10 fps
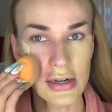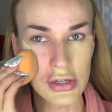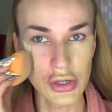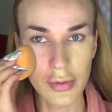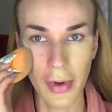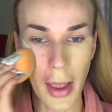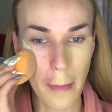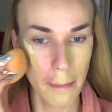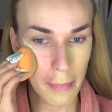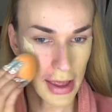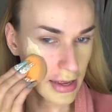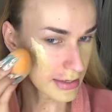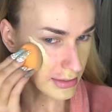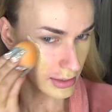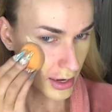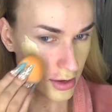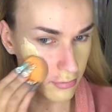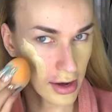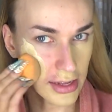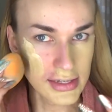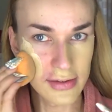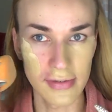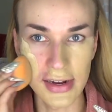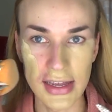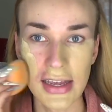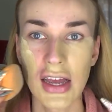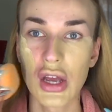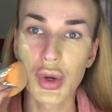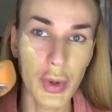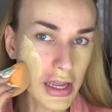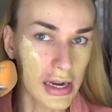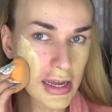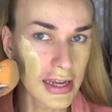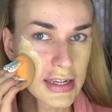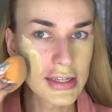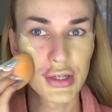gonna do my base, like relatively quickly,